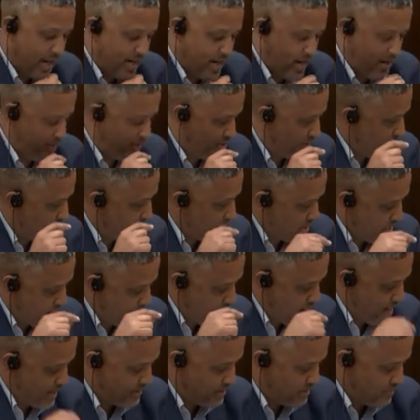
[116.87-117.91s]
that, and I understand that
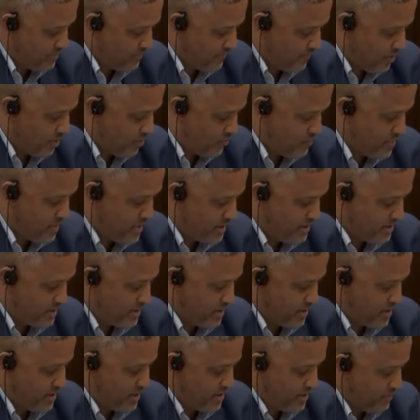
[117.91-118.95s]
you had some involvement
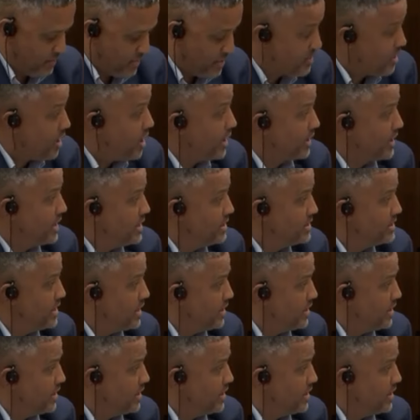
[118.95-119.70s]
with hockey